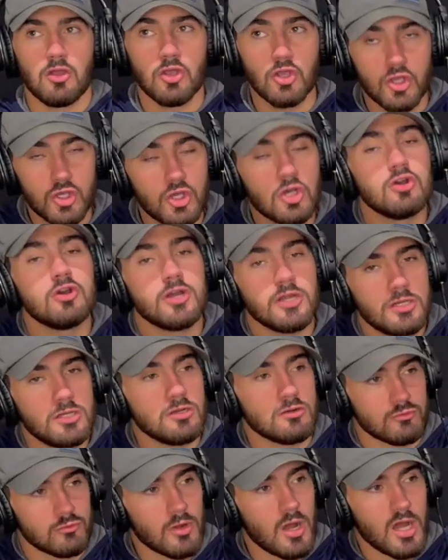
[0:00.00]
Good
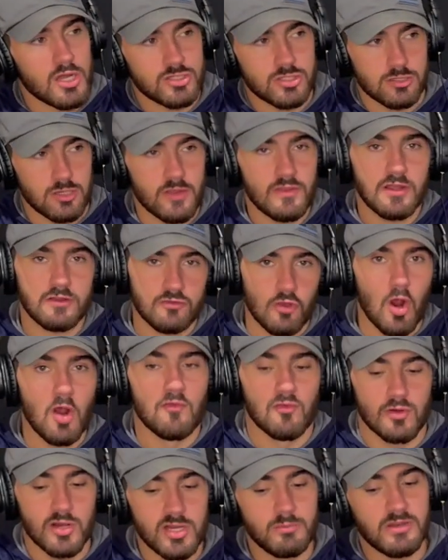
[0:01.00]
roster. I think it's
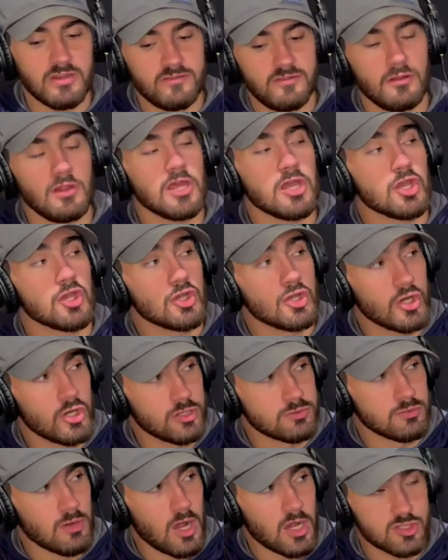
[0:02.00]
overrated, but it's still a good
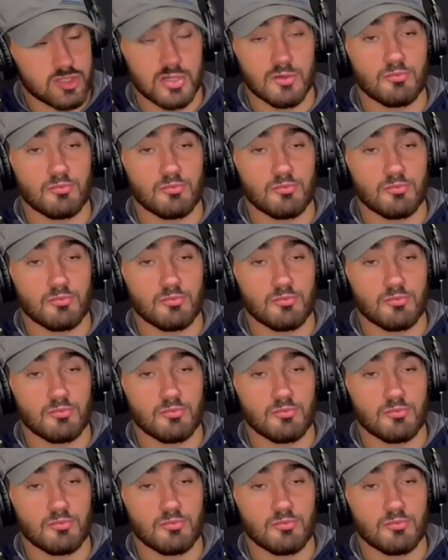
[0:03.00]
roster.